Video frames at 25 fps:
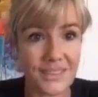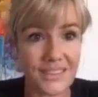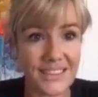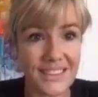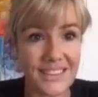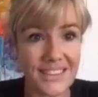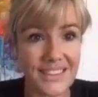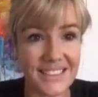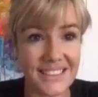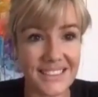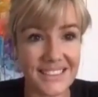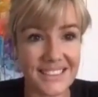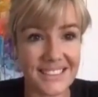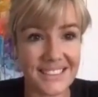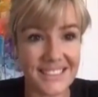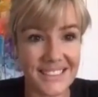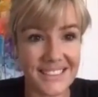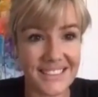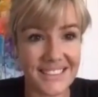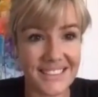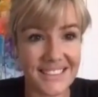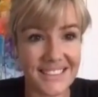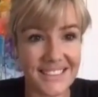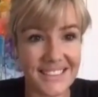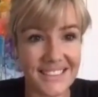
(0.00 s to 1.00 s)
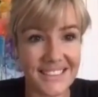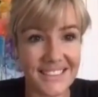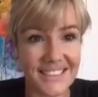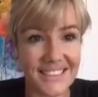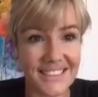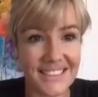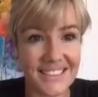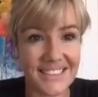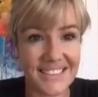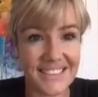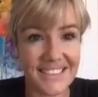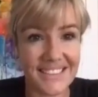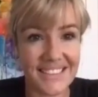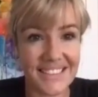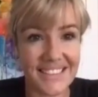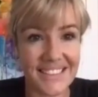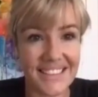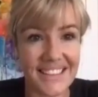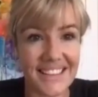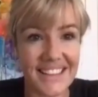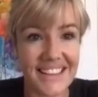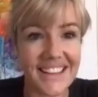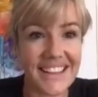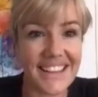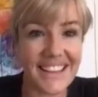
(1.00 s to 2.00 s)
Excellent. Thank, Thank you. very much.
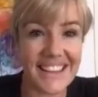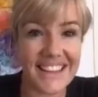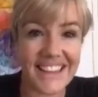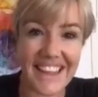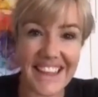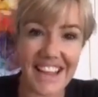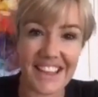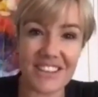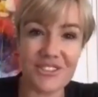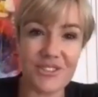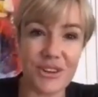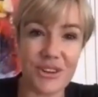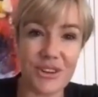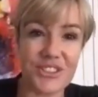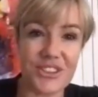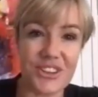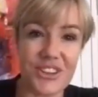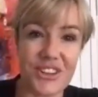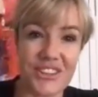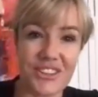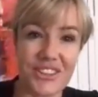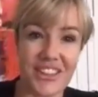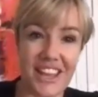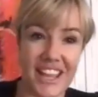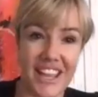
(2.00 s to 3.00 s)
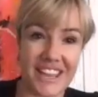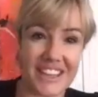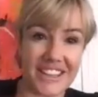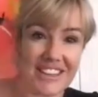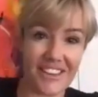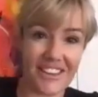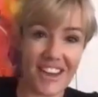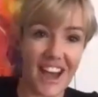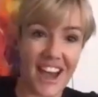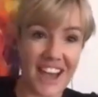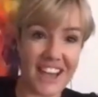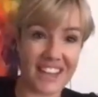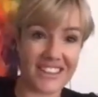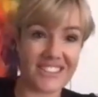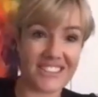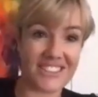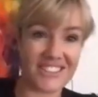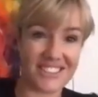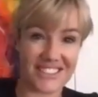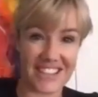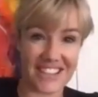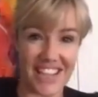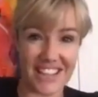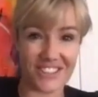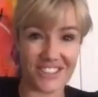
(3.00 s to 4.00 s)
Thank you. Thanks, Richard. Thank you, guys.
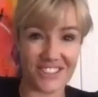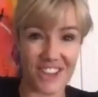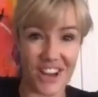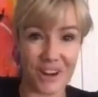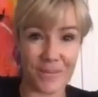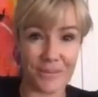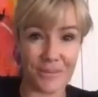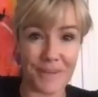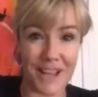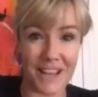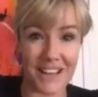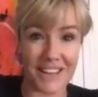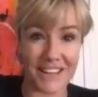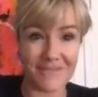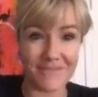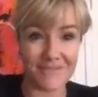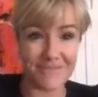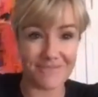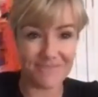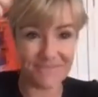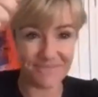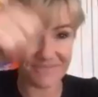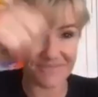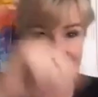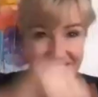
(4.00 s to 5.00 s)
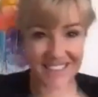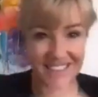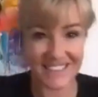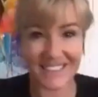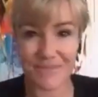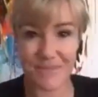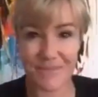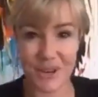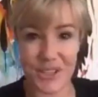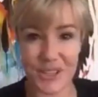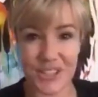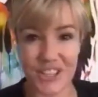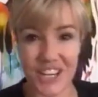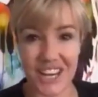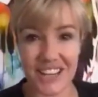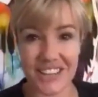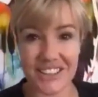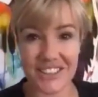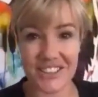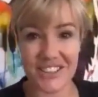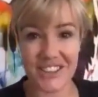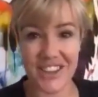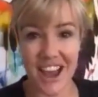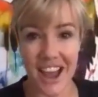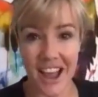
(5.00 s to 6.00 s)
Thanks, Thank Appreciate your
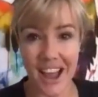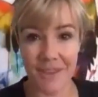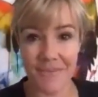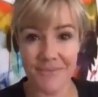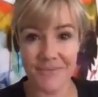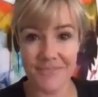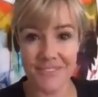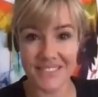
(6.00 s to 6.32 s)
time.